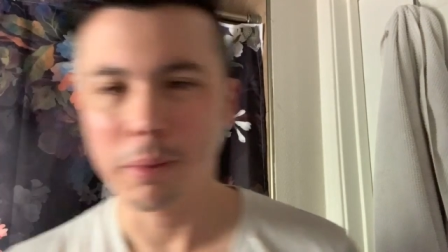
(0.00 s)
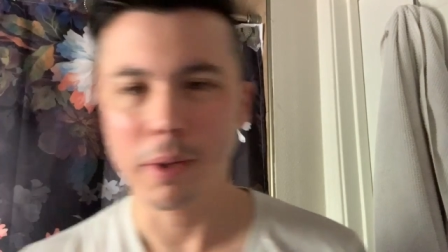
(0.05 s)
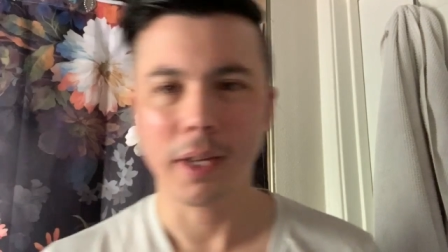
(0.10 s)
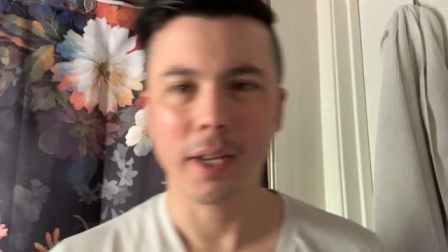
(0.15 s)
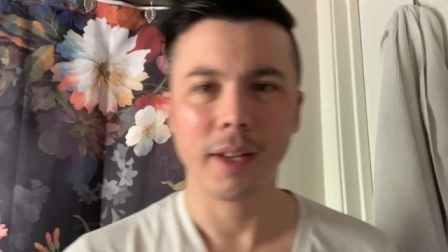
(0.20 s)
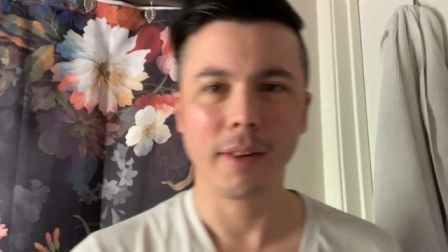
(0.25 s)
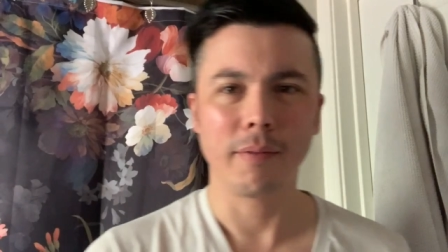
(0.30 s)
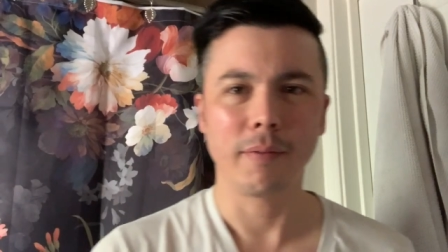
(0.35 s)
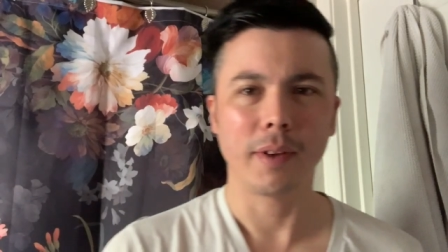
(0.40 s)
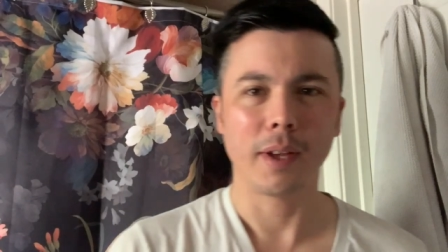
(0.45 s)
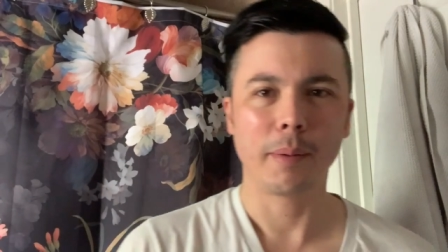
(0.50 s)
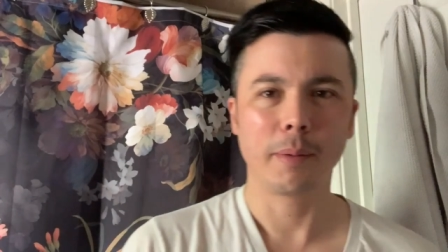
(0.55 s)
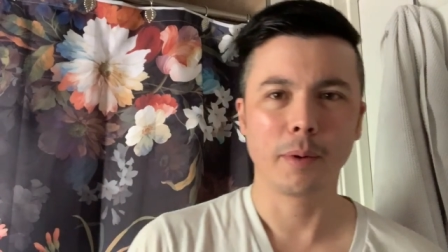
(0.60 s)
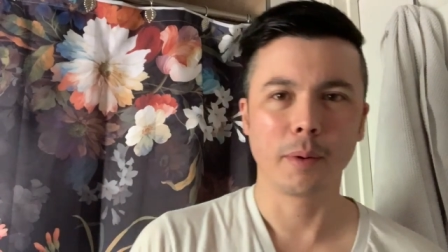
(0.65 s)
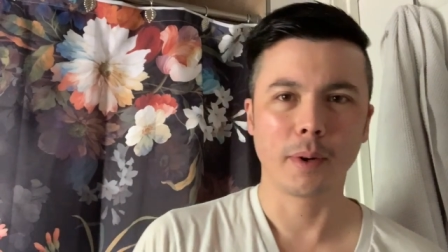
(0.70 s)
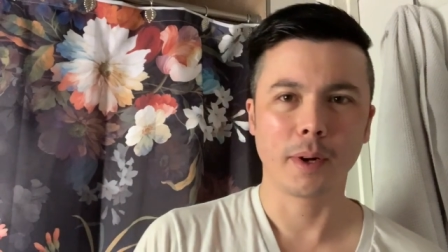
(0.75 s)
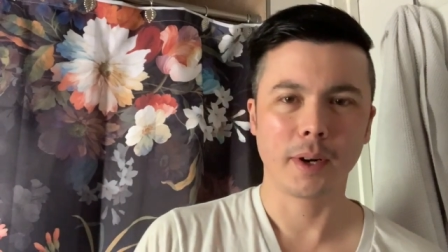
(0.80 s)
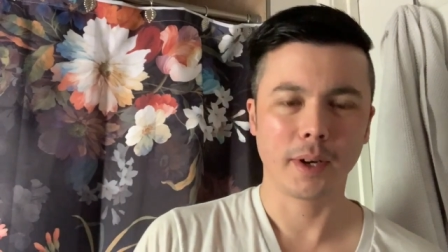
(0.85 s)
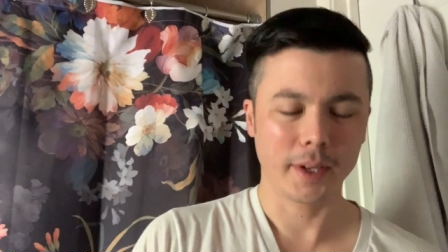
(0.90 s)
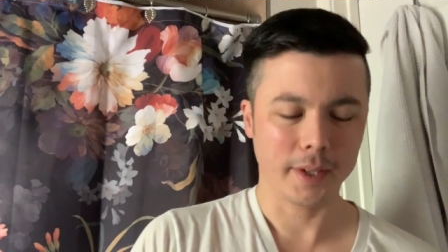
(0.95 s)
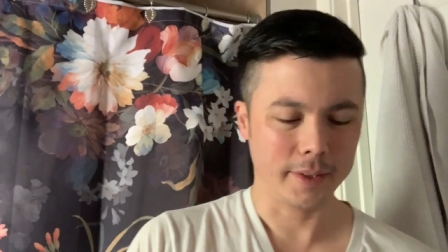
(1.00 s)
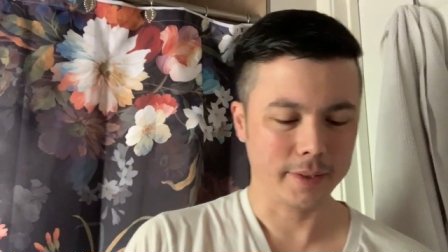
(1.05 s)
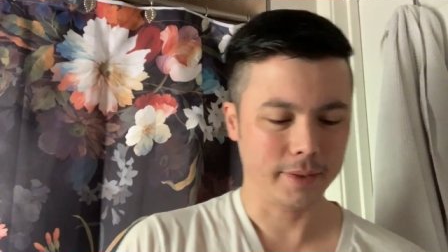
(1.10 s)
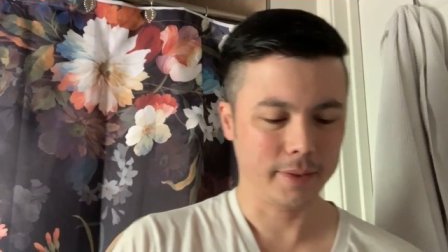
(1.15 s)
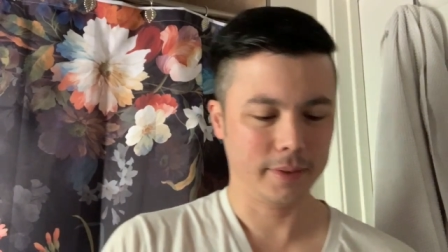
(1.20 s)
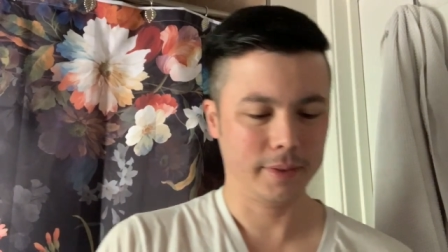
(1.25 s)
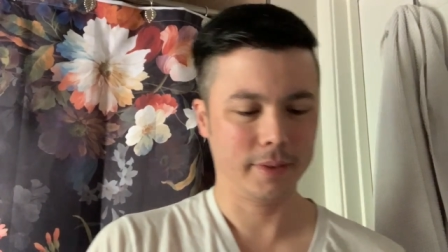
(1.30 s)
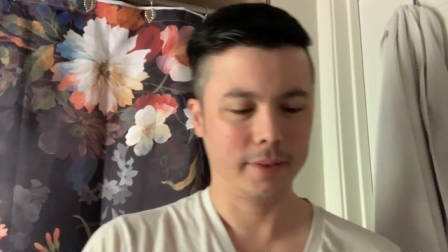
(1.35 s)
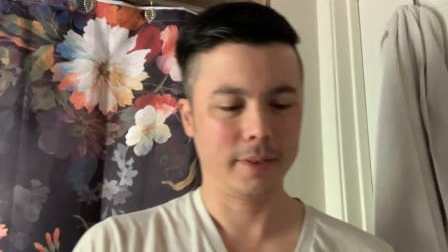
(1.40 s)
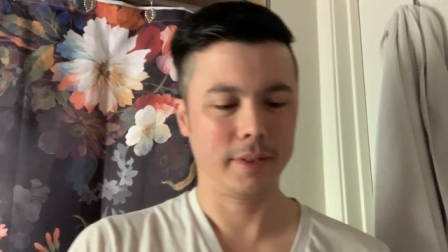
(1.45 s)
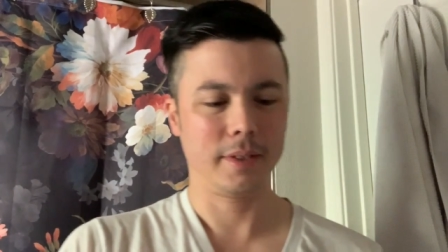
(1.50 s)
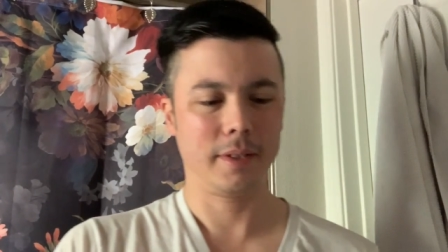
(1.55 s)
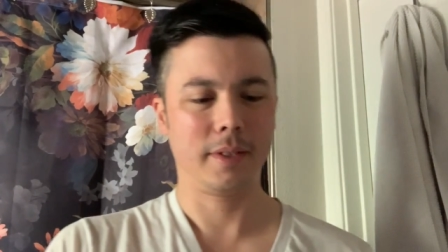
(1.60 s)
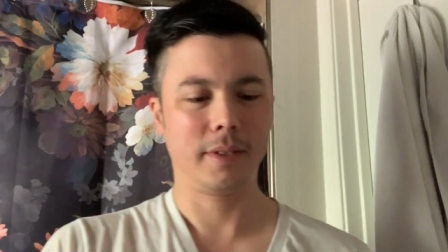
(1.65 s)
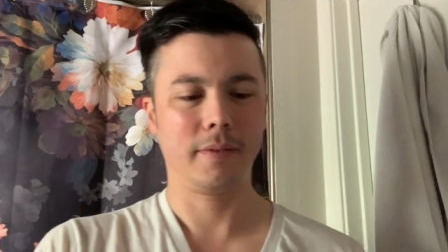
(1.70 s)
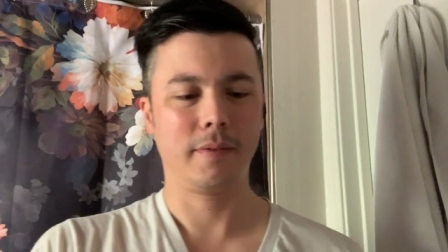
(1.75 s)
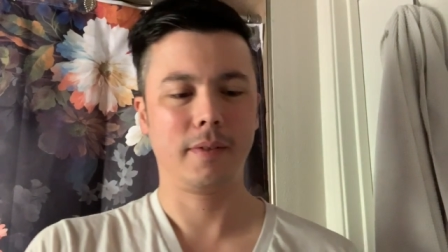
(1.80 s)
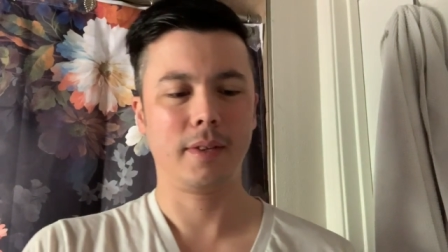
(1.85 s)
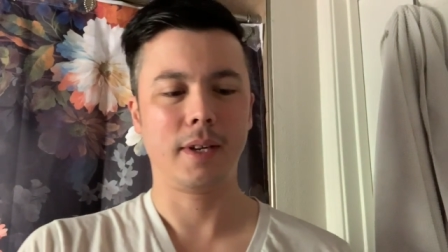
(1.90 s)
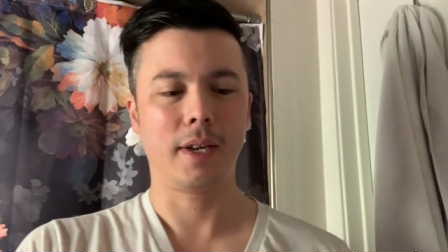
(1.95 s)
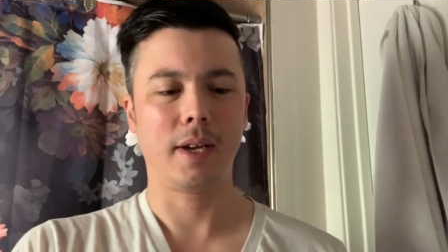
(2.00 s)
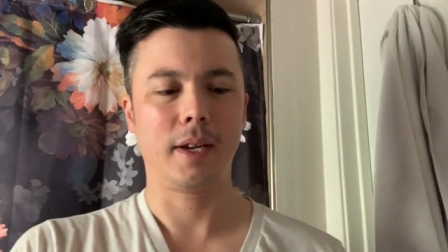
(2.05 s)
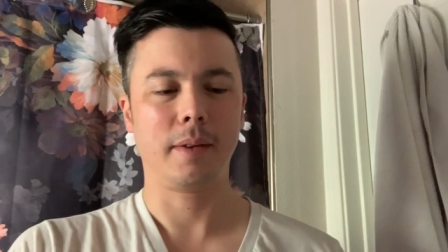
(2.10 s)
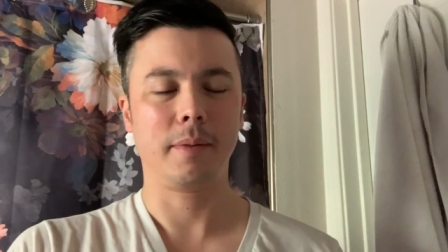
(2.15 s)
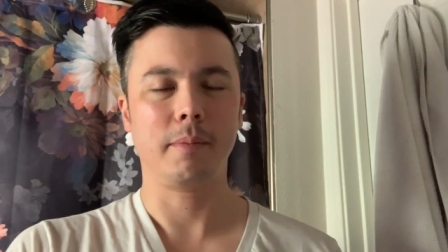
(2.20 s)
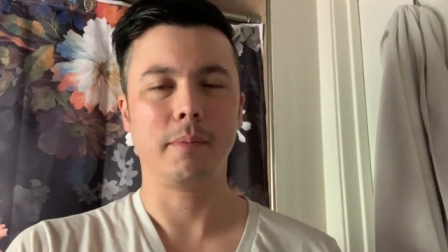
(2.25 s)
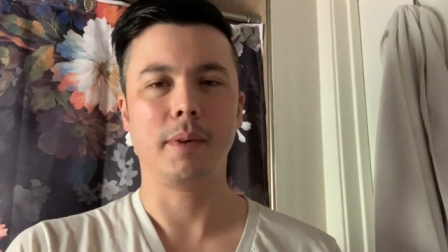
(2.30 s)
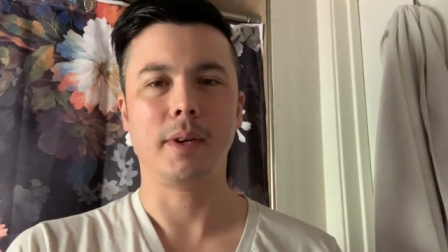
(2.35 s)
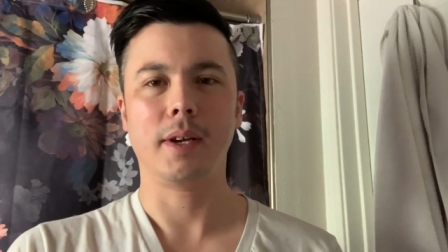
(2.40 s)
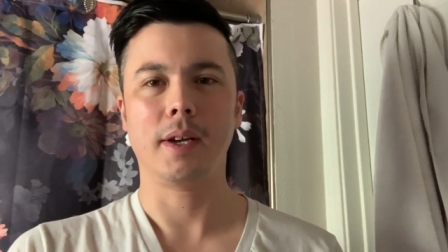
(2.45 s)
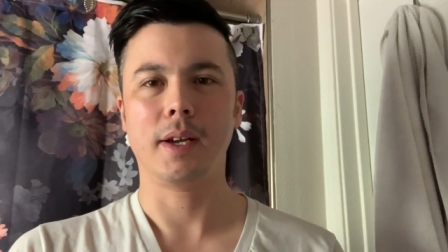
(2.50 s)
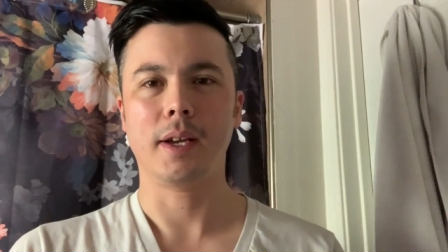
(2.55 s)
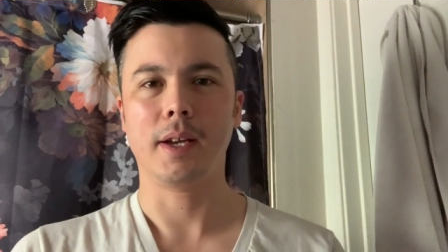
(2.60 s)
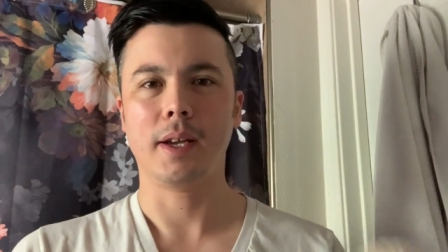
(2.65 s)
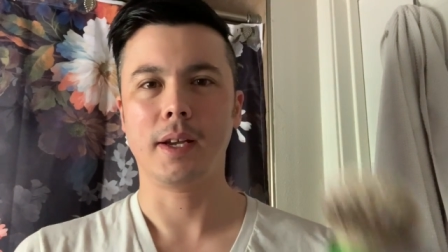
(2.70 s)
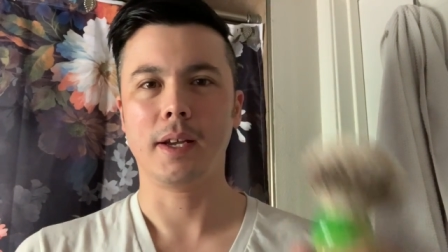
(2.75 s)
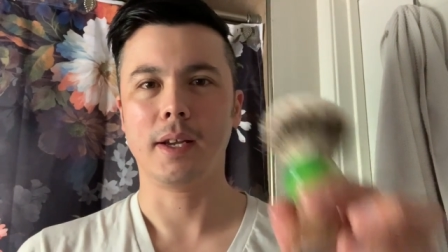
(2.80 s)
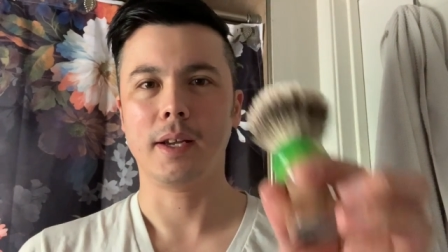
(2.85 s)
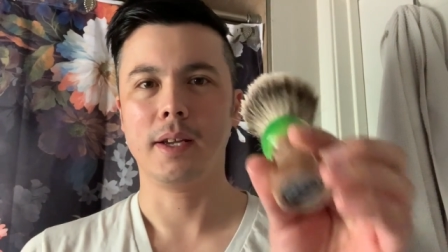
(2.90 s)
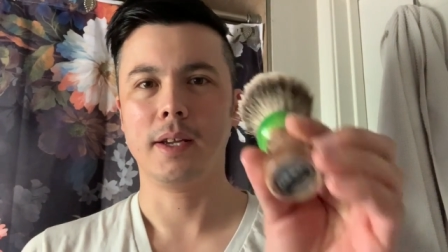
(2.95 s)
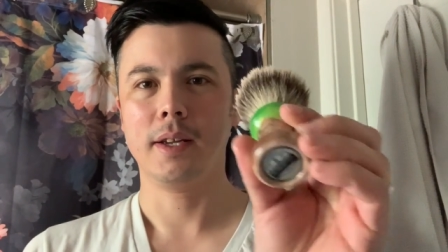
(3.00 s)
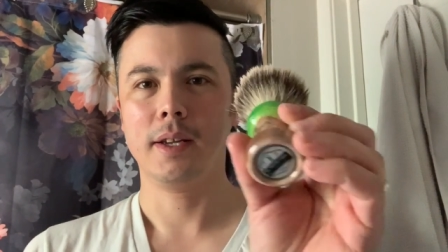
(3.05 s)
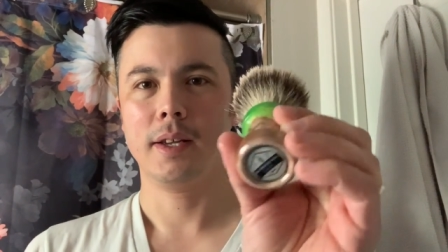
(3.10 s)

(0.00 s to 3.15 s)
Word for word: blade February. Got my